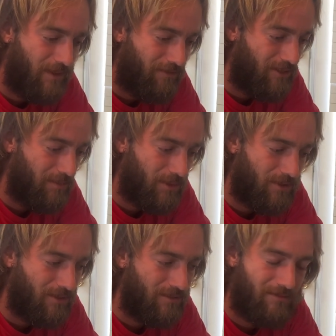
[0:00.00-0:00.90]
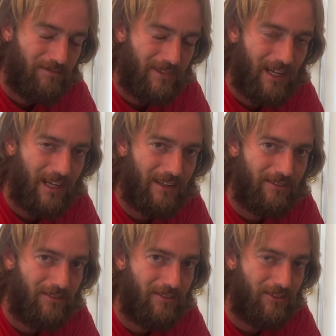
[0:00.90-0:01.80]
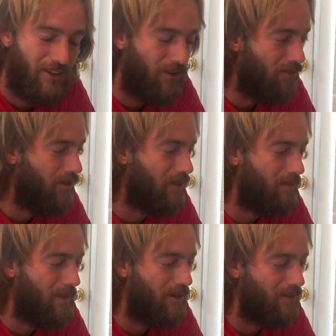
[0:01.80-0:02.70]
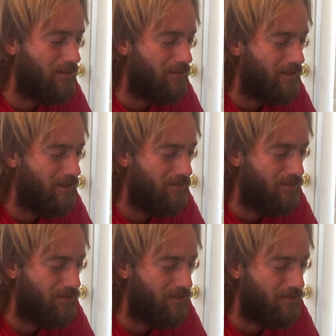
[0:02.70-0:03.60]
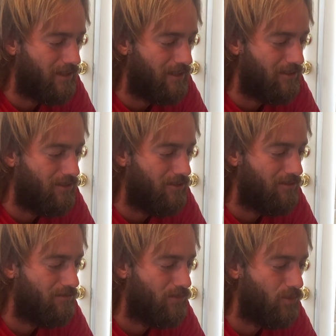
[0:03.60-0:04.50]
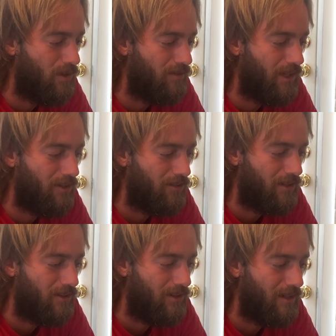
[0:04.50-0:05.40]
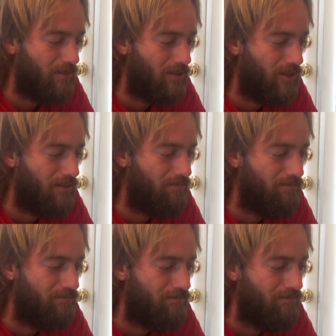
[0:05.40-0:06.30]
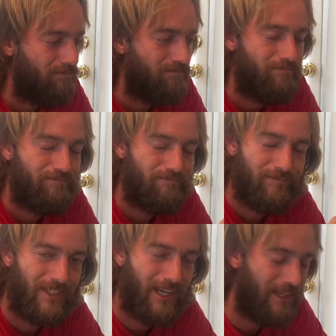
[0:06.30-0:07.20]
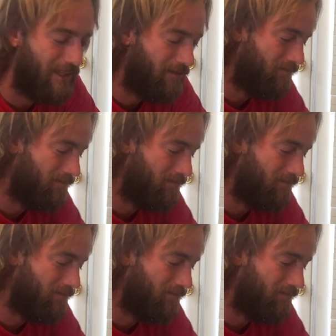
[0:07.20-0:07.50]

flipper. I know nothing about it. It was just like a little $12 thing on Amazon. Tiny.